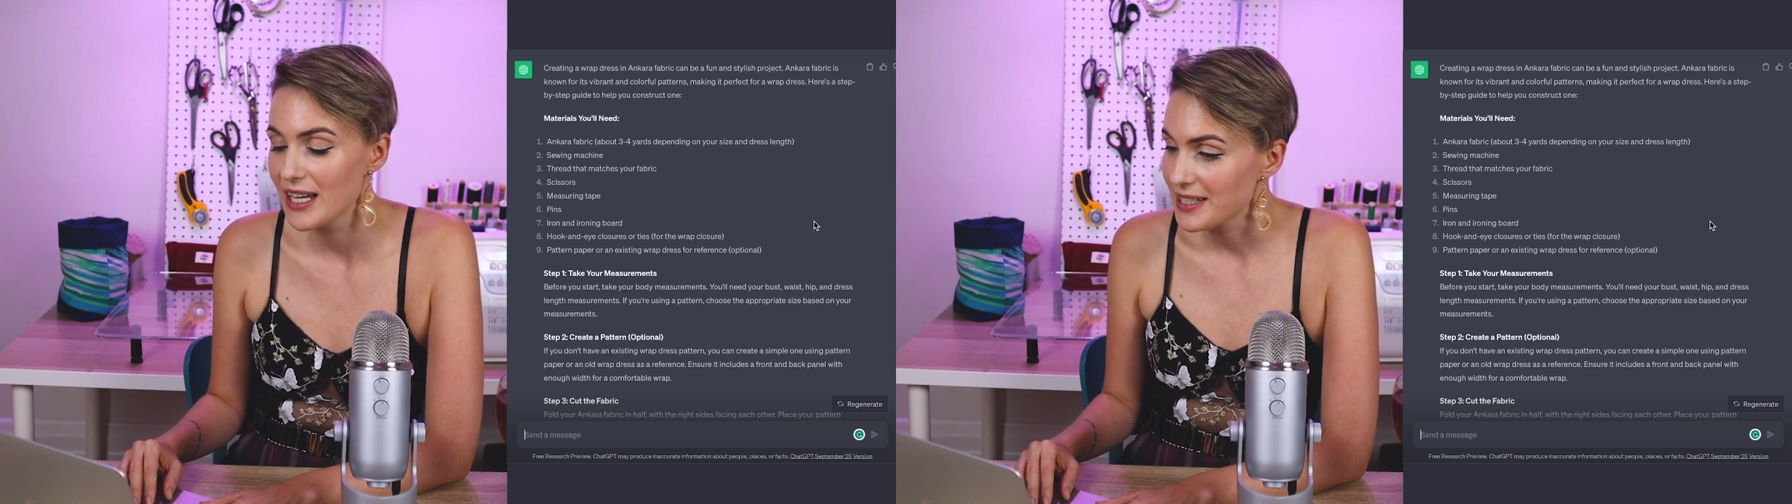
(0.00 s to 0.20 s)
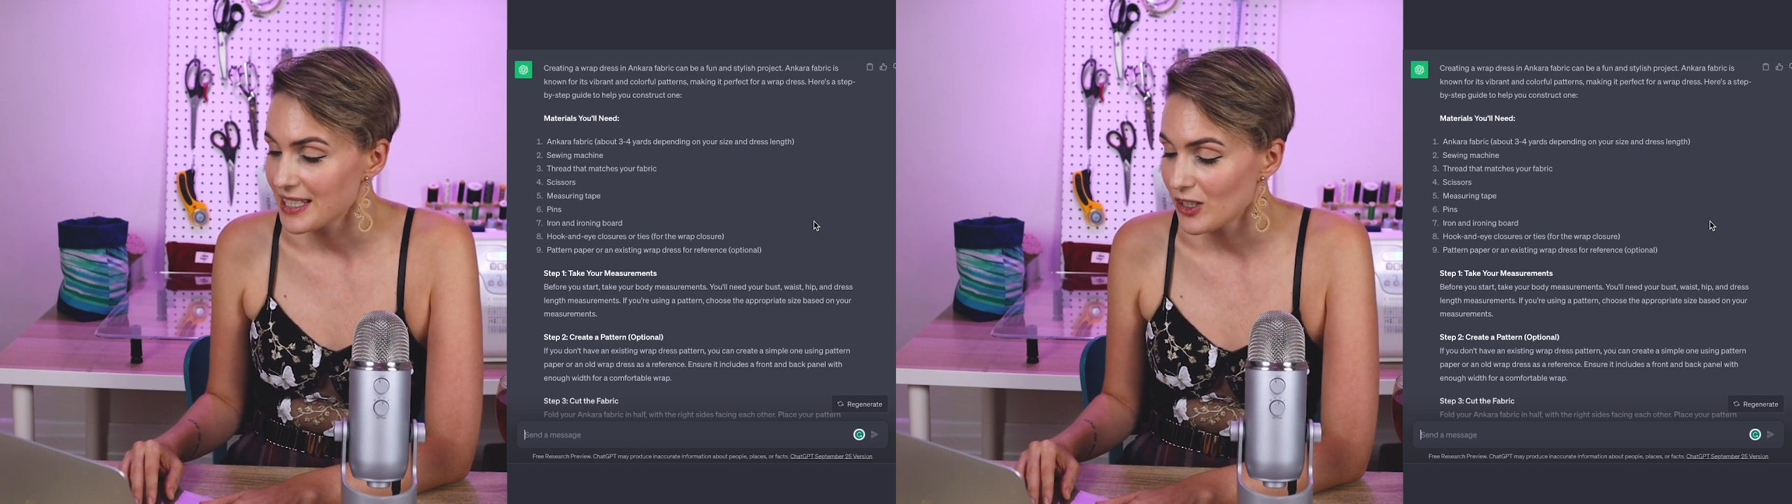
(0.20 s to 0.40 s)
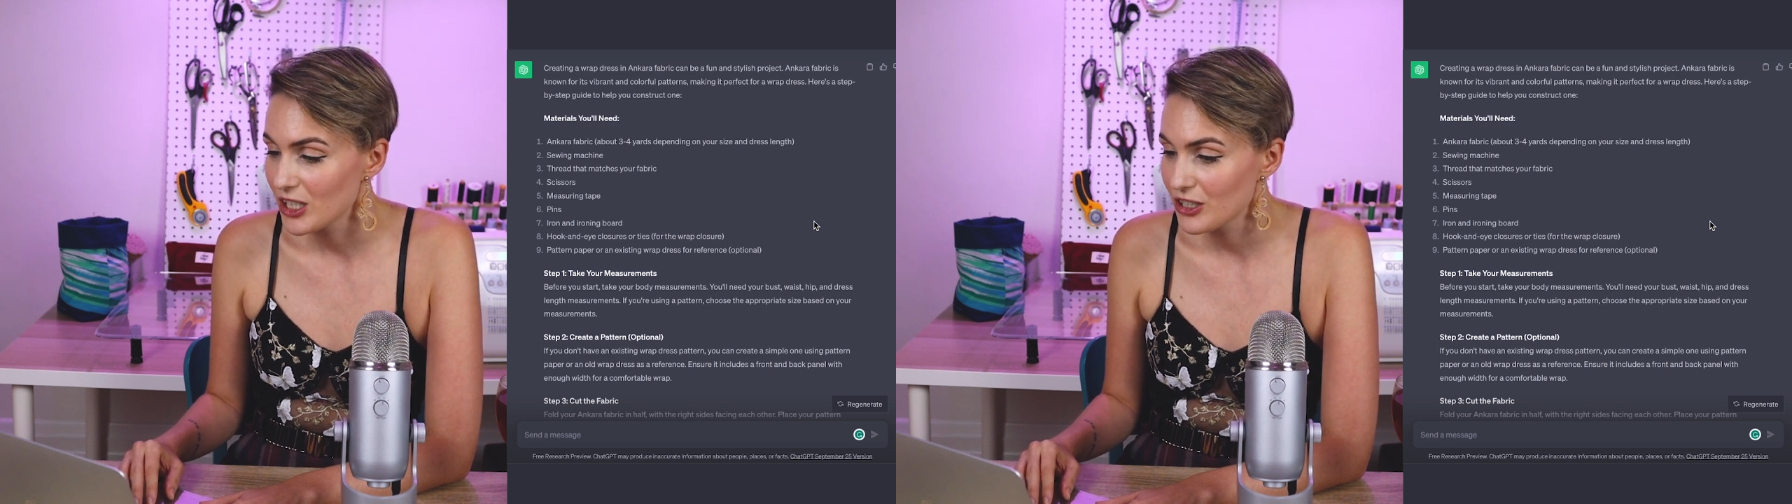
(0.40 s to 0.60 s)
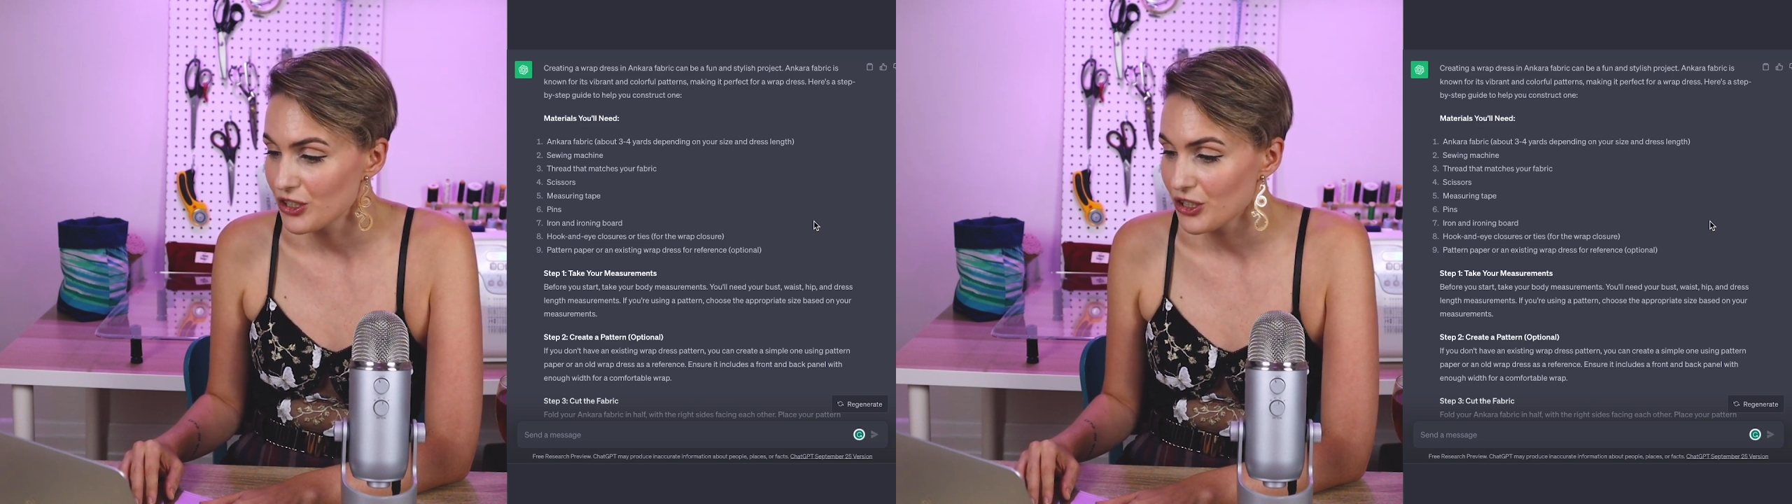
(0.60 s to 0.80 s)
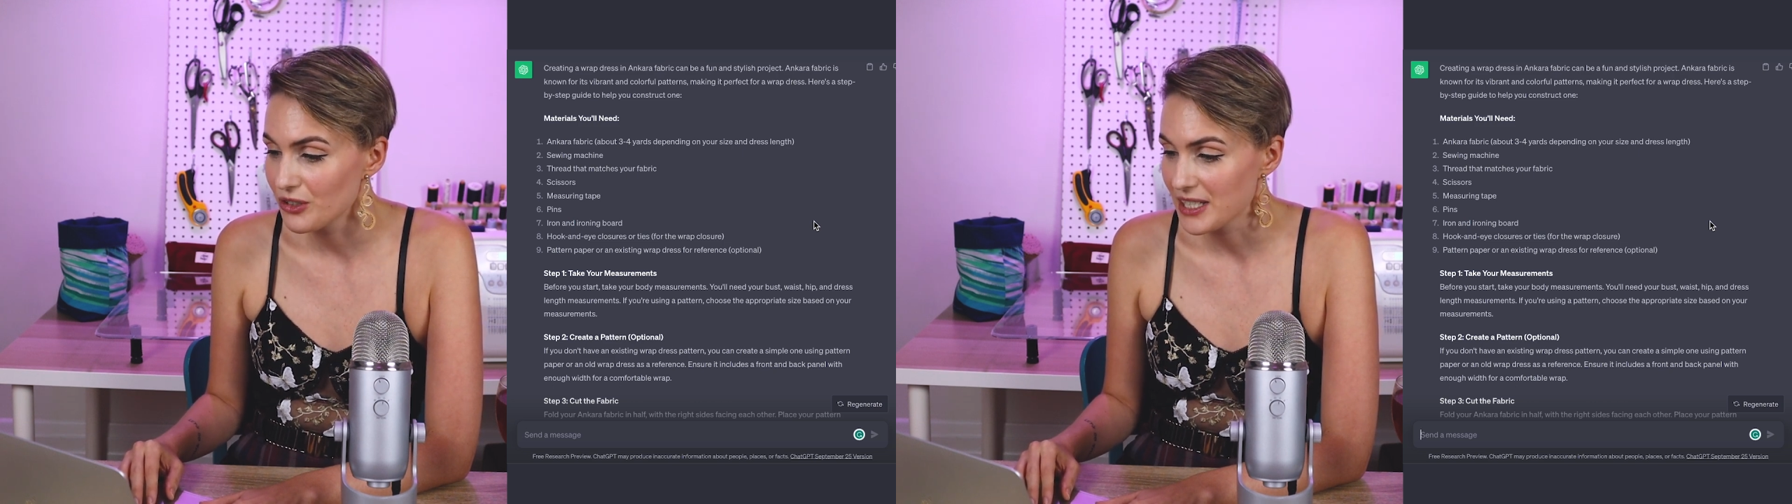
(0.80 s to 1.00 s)

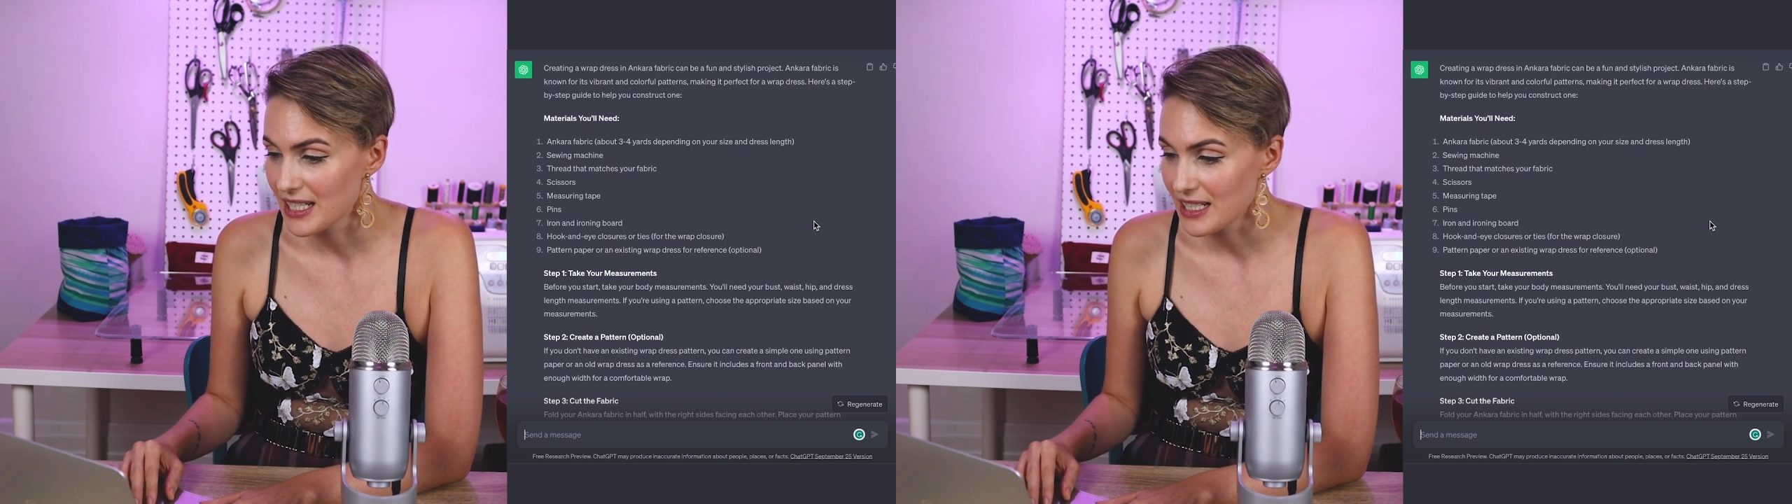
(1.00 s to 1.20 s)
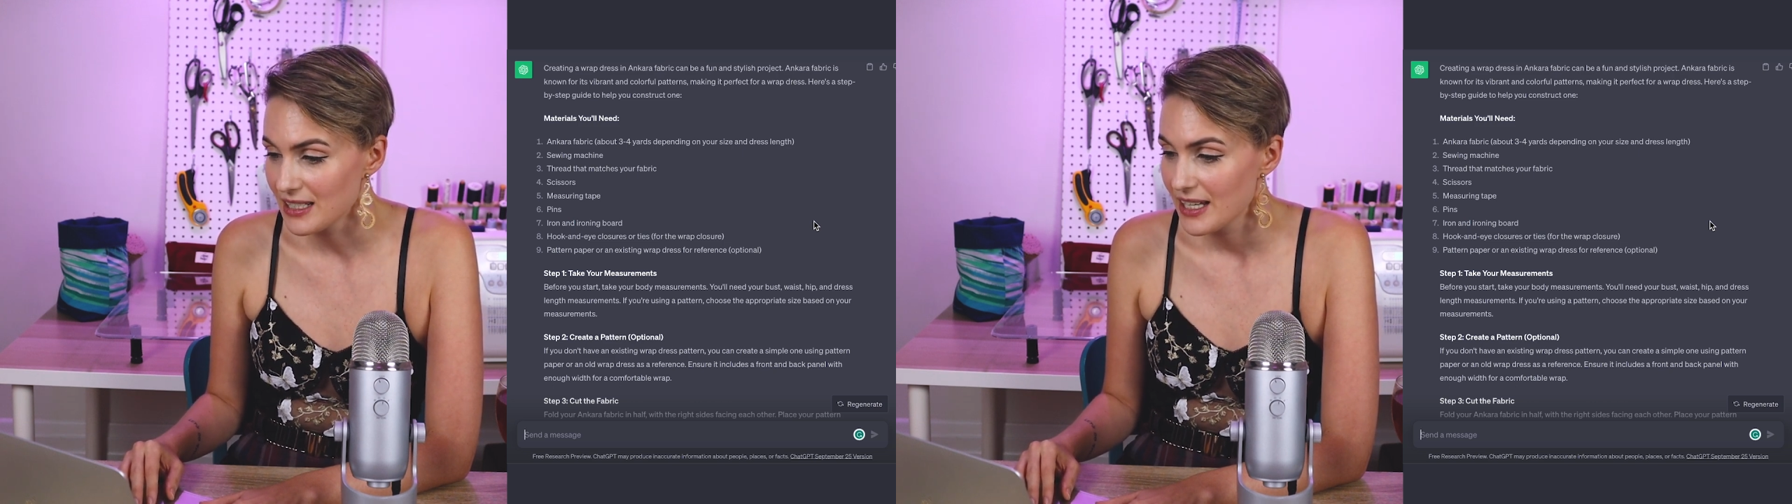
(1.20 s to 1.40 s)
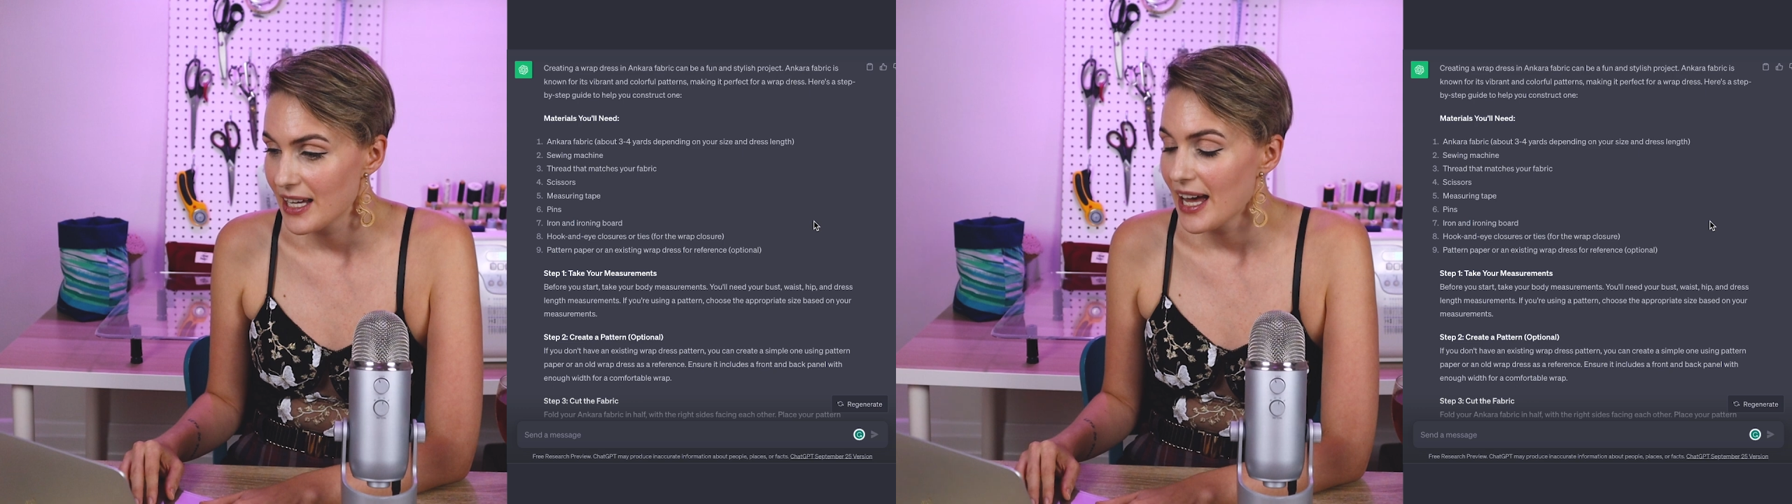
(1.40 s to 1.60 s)
Materials you need: